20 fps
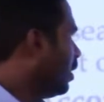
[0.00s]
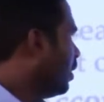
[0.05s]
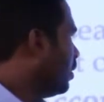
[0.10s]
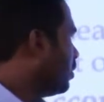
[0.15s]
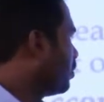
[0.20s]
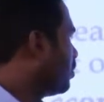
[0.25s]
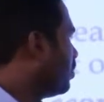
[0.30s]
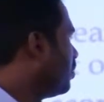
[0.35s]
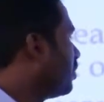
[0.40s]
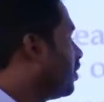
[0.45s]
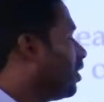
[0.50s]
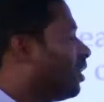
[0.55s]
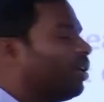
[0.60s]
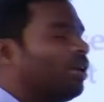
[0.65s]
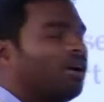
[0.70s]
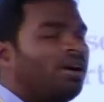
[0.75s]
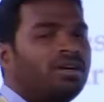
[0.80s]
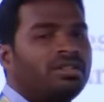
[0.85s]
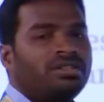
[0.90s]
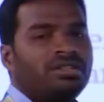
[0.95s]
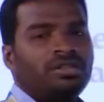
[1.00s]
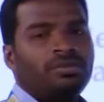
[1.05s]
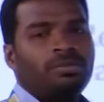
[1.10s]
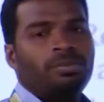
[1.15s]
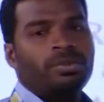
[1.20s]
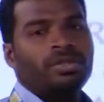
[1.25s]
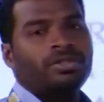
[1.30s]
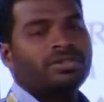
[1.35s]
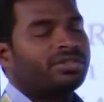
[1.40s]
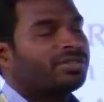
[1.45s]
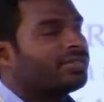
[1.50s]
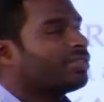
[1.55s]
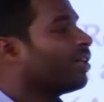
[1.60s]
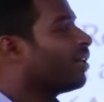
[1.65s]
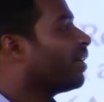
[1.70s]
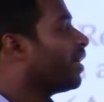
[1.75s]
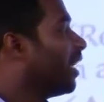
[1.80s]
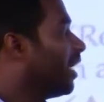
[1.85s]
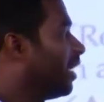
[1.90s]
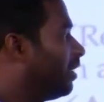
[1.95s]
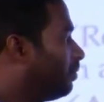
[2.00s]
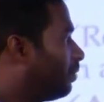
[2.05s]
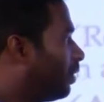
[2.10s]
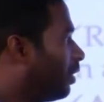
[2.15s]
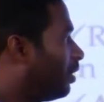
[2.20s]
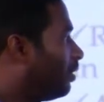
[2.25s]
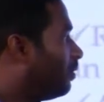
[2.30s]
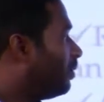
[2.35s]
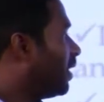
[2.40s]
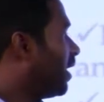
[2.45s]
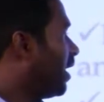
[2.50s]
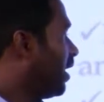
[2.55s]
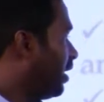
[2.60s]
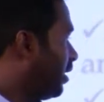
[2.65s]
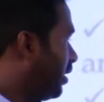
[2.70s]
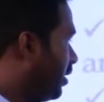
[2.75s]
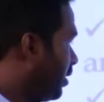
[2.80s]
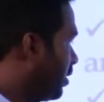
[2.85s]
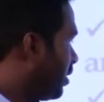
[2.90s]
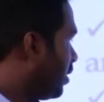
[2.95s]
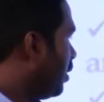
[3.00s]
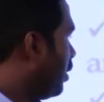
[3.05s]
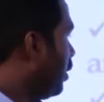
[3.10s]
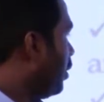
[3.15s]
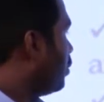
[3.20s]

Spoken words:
So the lot of processes are involved in this.